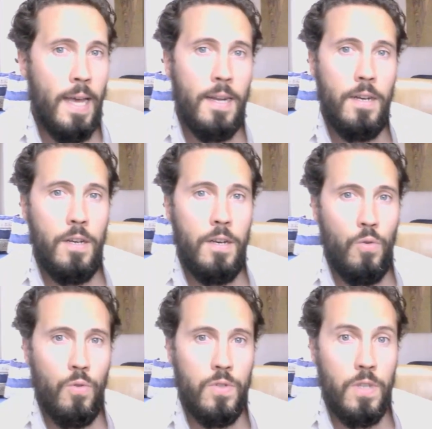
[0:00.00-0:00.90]
and
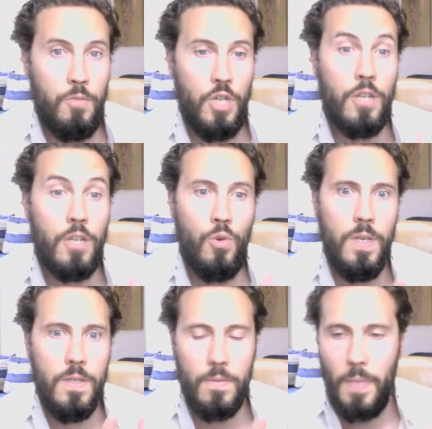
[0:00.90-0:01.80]
your subject
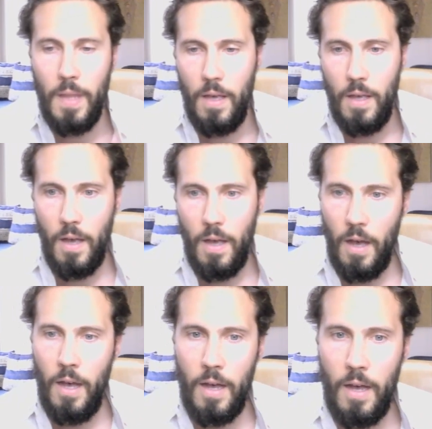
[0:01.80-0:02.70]
choice.
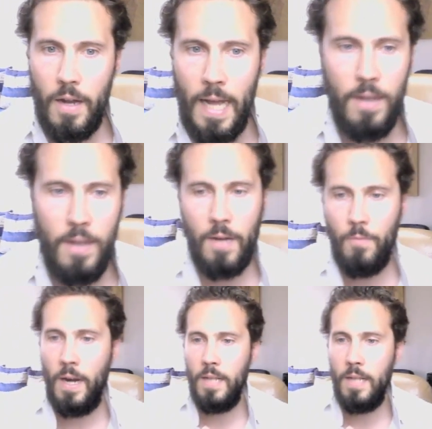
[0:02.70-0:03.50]
Now, let's get right